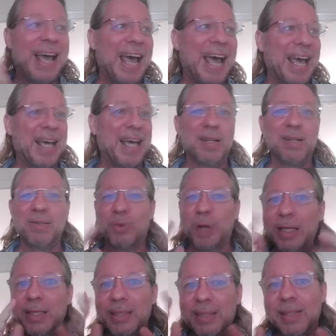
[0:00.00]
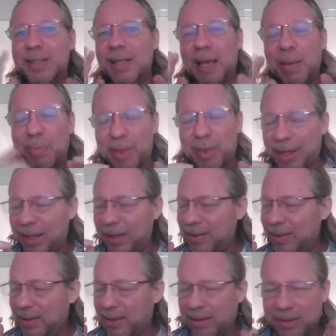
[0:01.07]
And writing the same
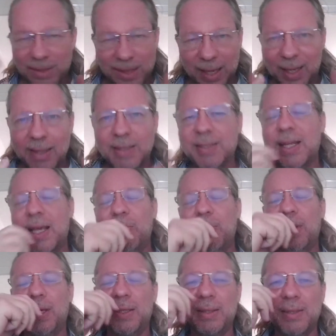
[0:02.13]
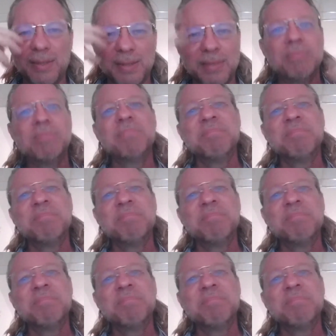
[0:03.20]
things and saying the same things